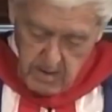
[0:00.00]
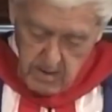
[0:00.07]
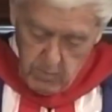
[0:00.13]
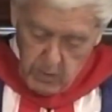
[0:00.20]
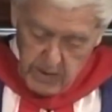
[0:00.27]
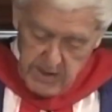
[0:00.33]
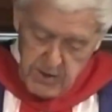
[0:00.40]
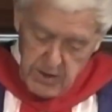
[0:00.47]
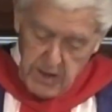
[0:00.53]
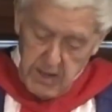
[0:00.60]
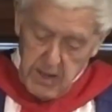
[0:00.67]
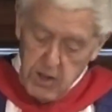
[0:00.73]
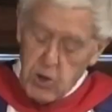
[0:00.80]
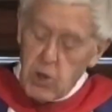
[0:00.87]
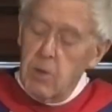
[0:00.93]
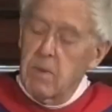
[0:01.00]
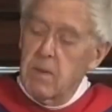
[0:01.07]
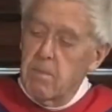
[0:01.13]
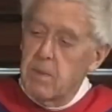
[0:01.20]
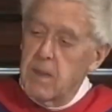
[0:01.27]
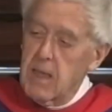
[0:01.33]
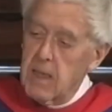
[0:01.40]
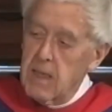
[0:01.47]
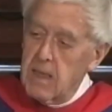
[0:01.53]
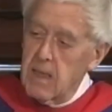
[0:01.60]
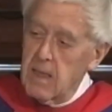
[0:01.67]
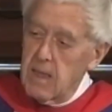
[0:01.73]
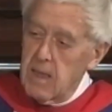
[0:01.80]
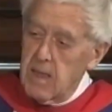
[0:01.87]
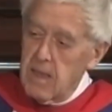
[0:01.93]
we are seeing a human being
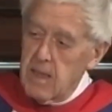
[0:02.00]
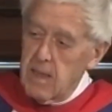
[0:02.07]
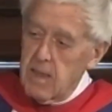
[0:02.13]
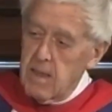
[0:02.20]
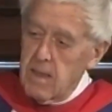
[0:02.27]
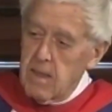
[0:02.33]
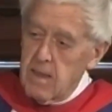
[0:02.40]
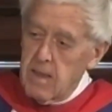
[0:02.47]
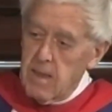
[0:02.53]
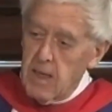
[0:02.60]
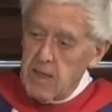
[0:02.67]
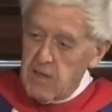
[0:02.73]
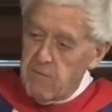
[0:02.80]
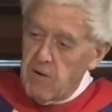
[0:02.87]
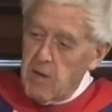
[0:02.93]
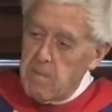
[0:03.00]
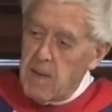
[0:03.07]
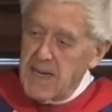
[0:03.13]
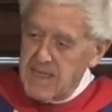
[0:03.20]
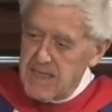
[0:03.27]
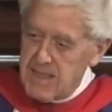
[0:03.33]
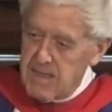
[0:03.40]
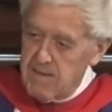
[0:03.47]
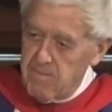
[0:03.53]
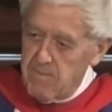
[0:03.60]
at the very best.